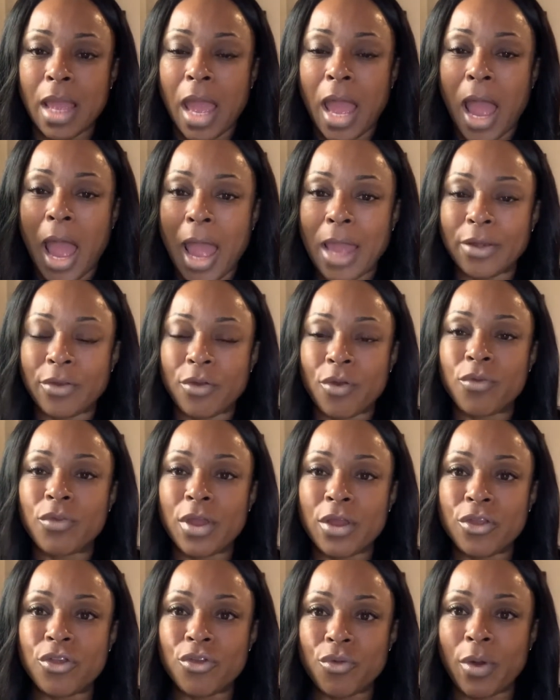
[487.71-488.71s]
I know that
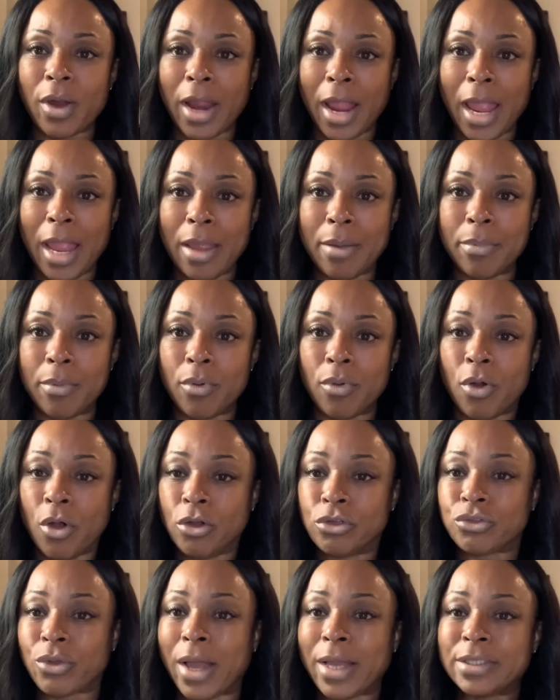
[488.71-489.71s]
you are able.
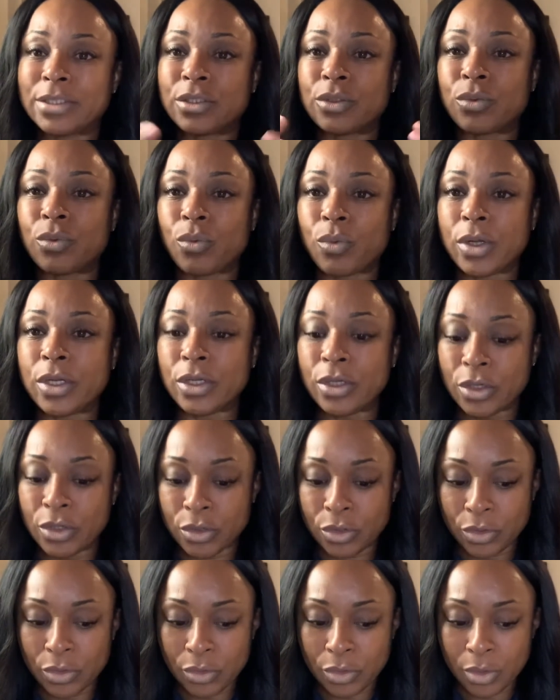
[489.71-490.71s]
So I
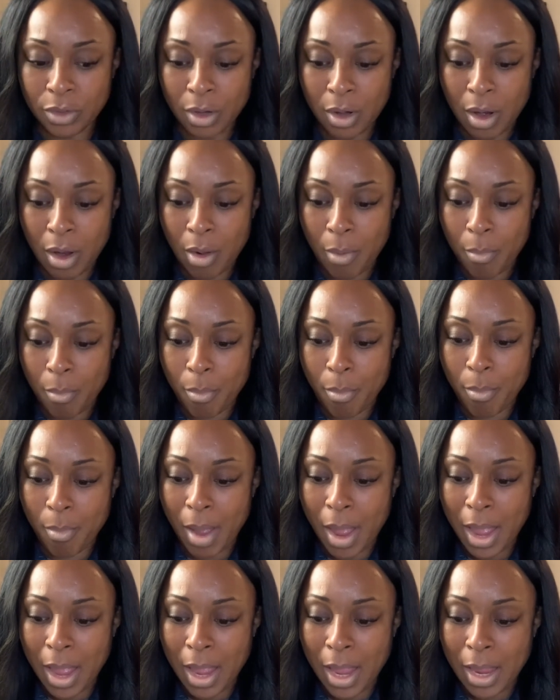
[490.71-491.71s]
surrender
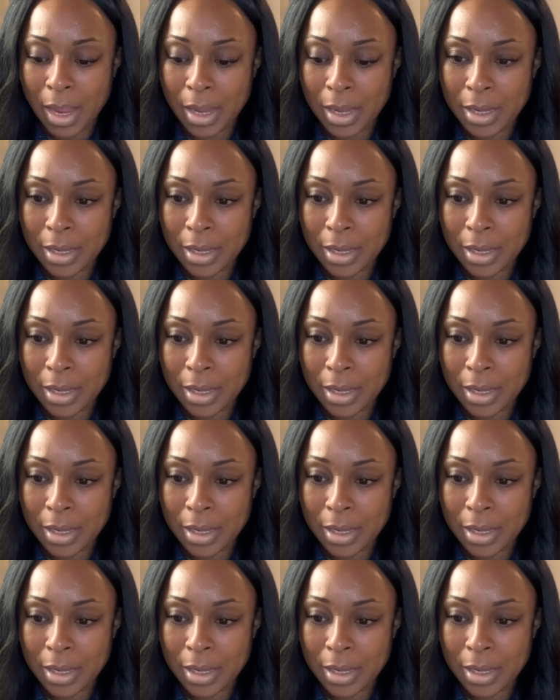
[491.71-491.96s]
my